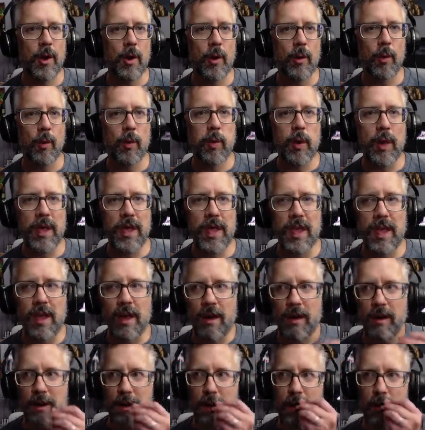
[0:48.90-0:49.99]
We
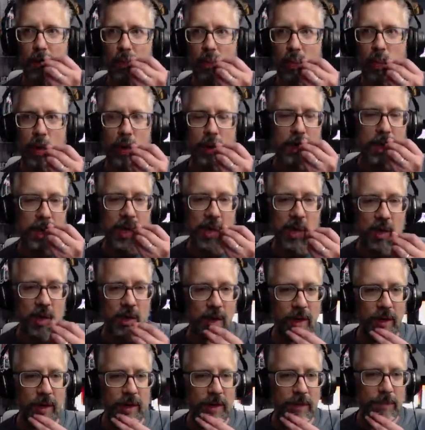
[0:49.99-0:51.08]
are working
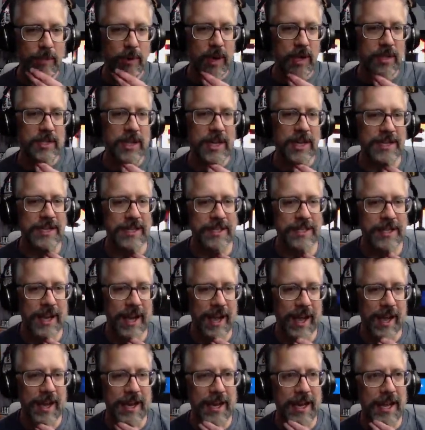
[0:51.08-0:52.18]
on Project
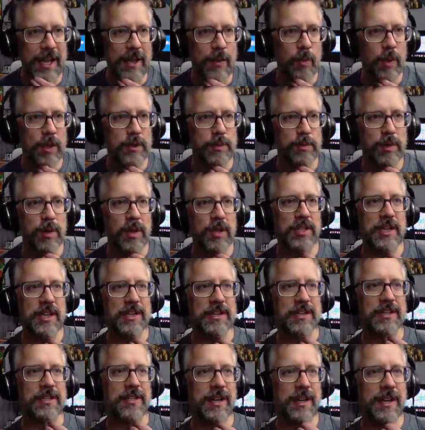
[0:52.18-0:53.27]
Tiny. What's
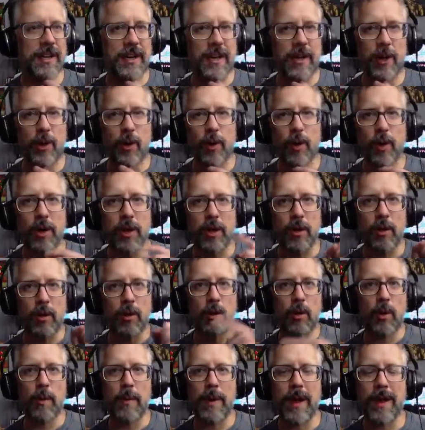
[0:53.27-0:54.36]
Project Tiny? Who are you? Who
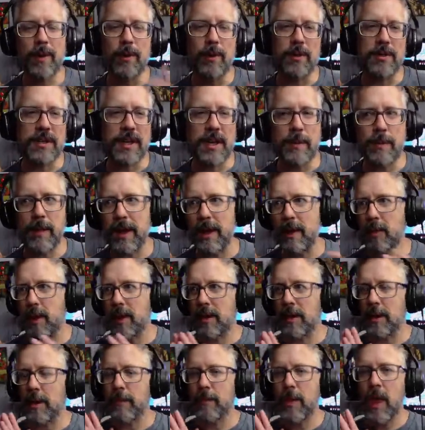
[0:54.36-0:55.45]
am I? Who is anybody around
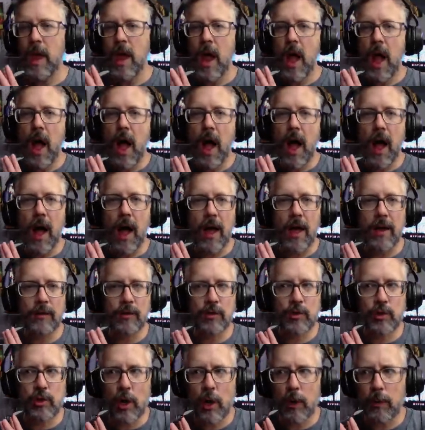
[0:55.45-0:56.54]
here?
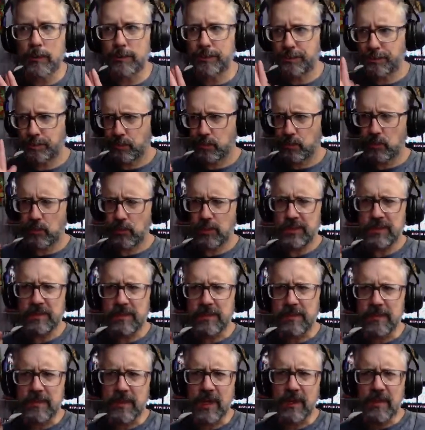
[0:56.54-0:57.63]
So
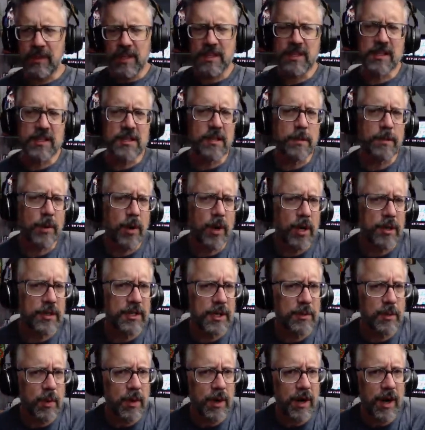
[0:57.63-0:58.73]
this is a
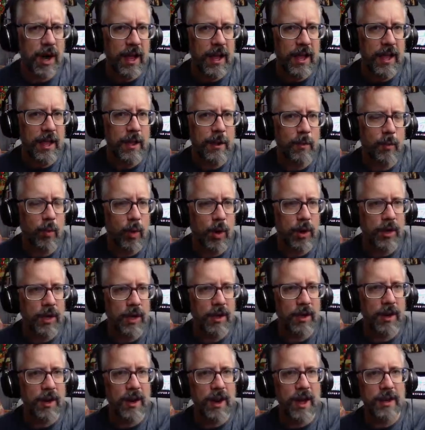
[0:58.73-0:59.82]
project where I am working
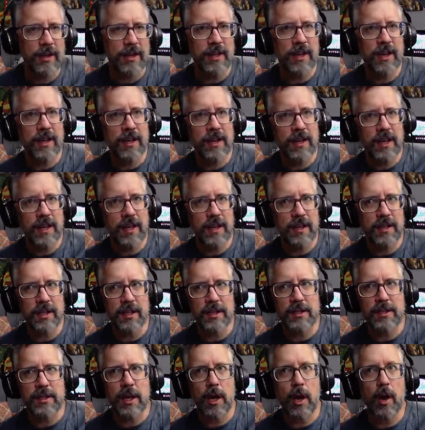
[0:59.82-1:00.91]
on an idea in
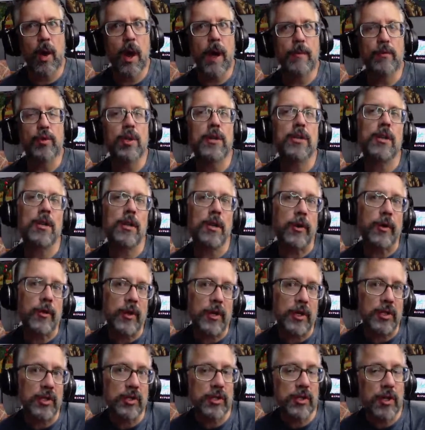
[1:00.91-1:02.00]
Godot. I'm trying to learn the
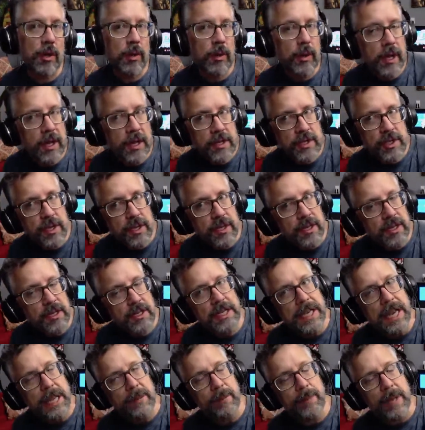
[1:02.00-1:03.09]
Godot engine,
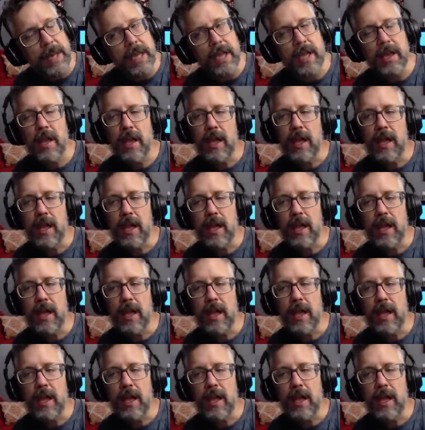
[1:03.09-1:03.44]
namely,